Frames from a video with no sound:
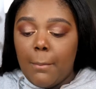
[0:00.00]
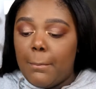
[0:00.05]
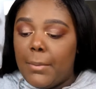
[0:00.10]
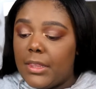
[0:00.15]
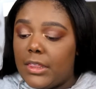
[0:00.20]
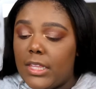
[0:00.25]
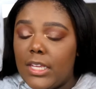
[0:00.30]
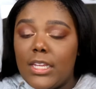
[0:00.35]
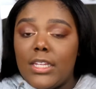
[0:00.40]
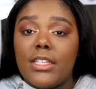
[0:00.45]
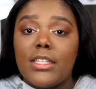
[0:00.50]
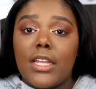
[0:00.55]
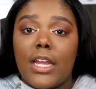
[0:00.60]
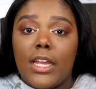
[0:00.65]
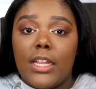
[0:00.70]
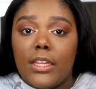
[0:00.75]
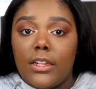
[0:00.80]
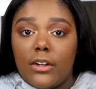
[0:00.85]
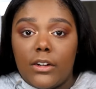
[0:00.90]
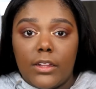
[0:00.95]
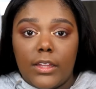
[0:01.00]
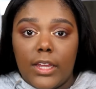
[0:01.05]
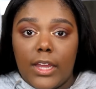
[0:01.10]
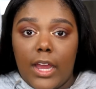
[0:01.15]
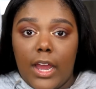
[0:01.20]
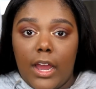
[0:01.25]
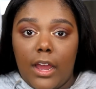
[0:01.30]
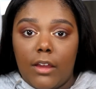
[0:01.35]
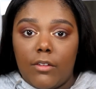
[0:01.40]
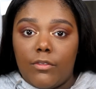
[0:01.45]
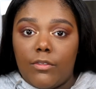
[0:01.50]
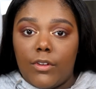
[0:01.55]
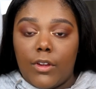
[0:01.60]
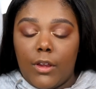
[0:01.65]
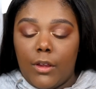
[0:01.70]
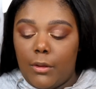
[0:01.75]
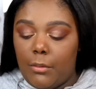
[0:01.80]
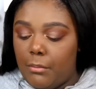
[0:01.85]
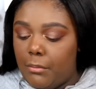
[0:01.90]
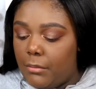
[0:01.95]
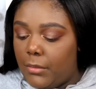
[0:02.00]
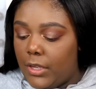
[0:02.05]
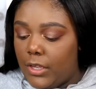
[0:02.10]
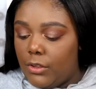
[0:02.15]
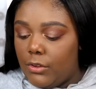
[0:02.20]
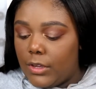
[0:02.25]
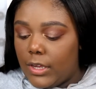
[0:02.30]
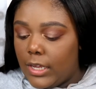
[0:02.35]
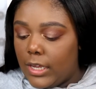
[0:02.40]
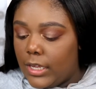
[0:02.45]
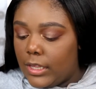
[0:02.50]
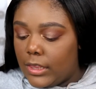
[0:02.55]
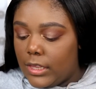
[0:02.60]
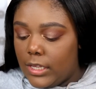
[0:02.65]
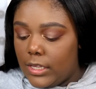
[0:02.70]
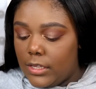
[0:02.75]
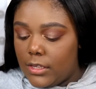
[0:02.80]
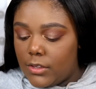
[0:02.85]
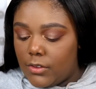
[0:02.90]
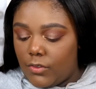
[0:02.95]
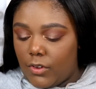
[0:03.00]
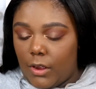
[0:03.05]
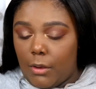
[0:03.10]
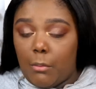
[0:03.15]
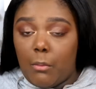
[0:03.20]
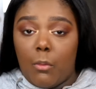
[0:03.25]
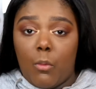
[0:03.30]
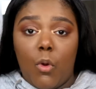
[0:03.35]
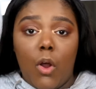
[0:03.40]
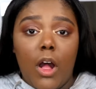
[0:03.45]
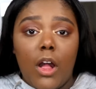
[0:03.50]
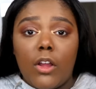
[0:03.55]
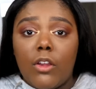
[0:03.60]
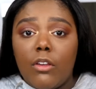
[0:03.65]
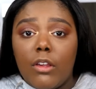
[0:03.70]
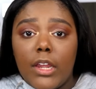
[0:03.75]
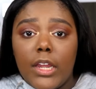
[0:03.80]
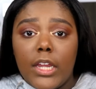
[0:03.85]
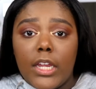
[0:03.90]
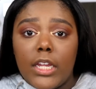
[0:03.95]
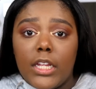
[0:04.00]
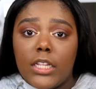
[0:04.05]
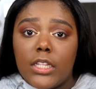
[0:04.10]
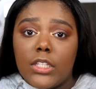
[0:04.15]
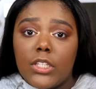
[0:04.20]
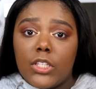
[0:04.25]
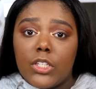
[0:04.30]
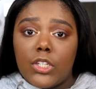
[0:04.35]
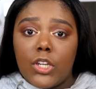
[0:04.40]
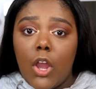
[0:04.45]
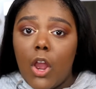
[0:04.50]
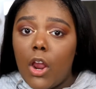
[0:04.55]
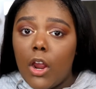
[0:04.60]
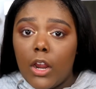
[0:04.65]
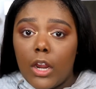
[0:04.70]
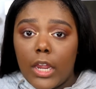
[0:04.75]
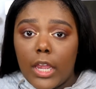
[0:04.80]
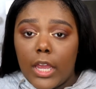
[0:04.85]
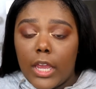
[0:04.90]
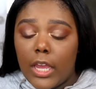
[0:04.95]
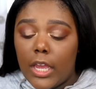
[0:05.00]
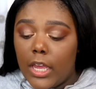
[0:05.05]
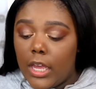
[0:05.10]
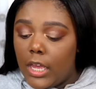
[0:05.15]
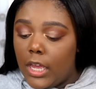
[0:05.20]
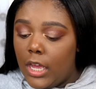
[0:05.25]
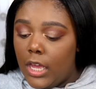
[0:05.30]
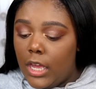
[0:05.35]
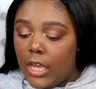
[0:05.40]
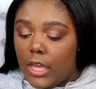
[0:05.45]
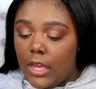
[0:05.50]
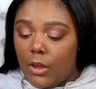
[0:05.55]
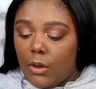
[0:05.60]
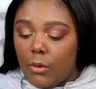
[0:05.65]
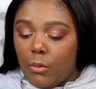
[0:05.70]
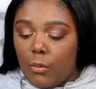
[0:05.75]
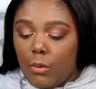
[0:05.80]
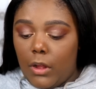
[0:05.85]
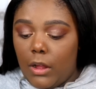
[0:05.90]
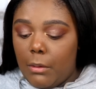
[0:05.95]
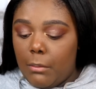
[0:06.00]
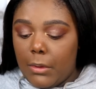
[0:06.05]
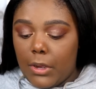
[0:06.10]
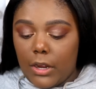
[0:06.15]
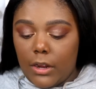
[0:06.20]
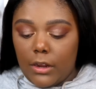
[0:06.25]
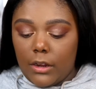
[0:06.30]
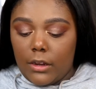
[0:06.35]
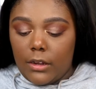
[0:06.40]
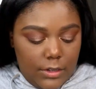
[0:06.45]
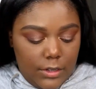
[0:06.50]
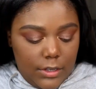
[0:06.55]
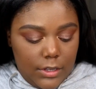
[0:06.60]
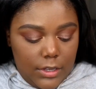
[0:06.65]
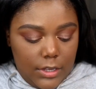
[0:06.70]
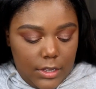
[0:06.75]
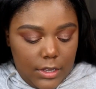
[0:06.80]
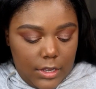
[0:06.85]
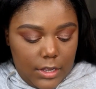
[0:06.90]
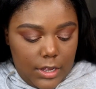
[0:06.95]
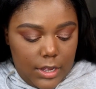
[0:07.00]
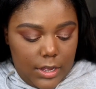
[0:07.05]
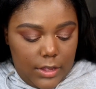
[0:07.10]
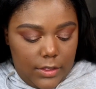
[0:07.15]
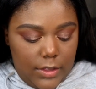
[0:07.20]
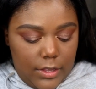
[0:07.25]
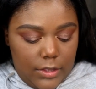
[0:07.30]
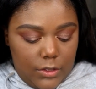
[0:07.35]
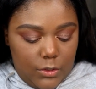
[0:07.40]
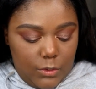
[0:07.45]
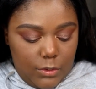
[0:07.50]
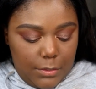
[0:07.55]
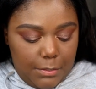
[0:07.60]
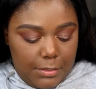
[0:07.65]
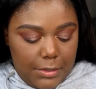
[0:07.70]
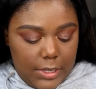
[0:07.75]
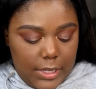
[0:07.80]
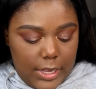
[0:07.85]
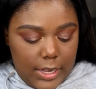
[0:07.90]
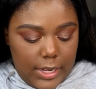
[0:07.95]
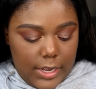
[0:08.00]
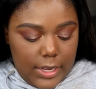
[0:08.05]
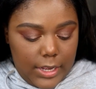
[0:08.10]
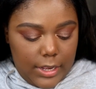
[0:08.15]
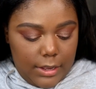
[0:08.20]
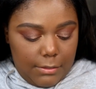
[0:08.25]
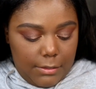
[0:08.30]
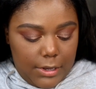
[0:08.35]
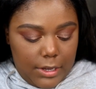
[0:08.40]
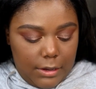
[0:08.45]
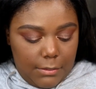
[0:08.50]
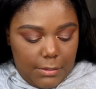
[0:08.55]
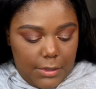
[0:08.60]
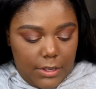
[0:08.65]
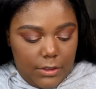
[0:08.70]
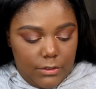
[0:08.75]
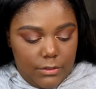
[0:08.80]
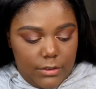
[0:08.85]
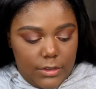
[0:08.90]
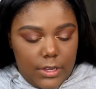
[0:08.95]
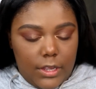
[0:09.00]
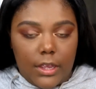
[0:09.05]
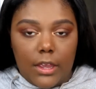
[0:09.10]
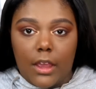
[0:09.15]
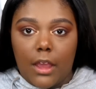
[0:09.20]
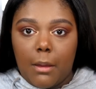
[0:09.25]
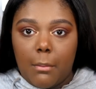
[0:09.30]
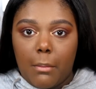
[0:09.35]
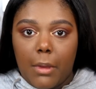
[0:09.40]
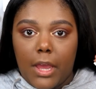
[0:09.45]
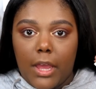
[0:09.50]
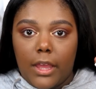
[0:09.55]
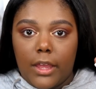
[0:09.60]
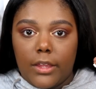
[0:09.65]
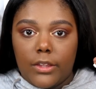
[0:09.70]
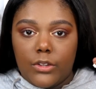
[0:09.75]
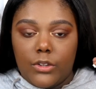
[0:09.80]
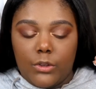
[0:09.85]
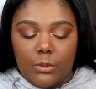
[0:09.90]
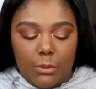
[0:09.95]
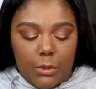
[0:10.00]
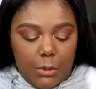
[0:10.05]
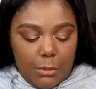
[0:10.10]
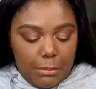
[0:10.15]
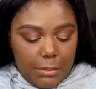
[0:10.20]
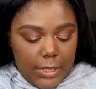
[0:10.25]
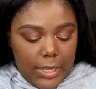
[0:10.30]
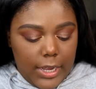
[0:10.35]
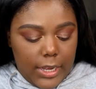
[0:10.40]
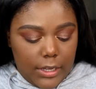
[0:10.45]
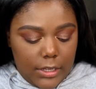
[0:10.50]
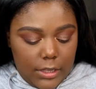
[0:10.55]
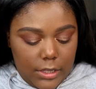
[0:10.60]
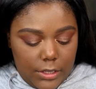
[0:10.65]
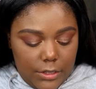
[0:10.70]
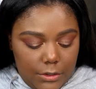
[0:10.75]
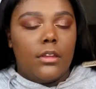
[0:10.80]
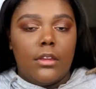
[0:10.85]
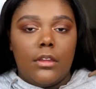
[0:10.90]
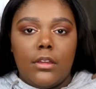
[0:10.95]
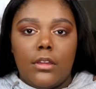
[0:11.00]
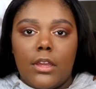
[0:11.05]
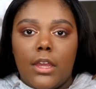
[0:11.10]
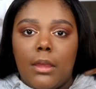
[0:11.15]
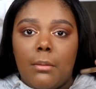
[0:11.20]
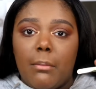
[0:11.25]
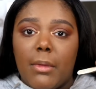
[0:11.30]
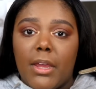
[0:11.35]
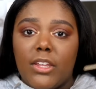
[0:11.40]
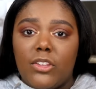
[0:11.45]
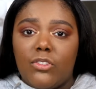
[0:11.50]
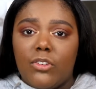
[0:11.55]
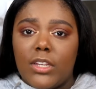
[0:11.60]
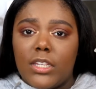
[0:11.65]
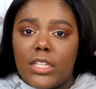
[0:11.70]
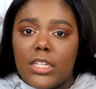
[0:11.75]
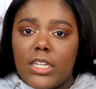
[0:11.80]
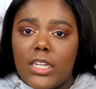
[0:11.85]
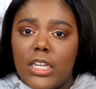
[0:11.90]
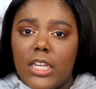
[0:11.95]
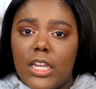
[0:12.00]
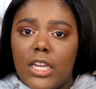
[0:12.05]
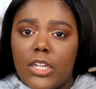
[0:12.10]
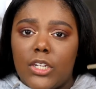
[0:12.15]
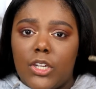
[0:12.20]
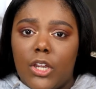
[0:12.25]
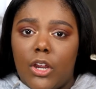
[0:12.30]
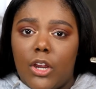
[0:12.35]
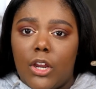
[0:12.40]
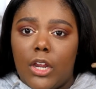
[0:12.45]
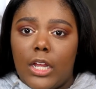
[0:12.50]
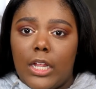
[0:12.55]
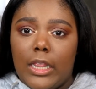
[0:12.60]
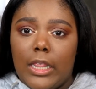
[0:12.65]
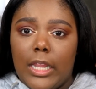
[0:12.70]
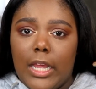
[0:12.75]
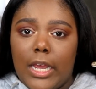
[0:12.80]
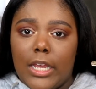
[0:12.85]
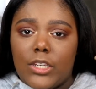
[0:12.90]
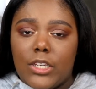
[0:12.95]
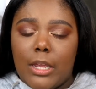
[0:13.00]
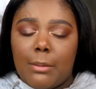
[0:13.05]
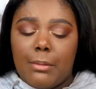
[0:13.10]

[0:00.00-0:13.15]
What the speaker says: but these I literally got from, you can get these from Walgreens, Target, Walmart. And then to apply, I'm going to be using my Duo Black Glue and my trusty Tarte Lash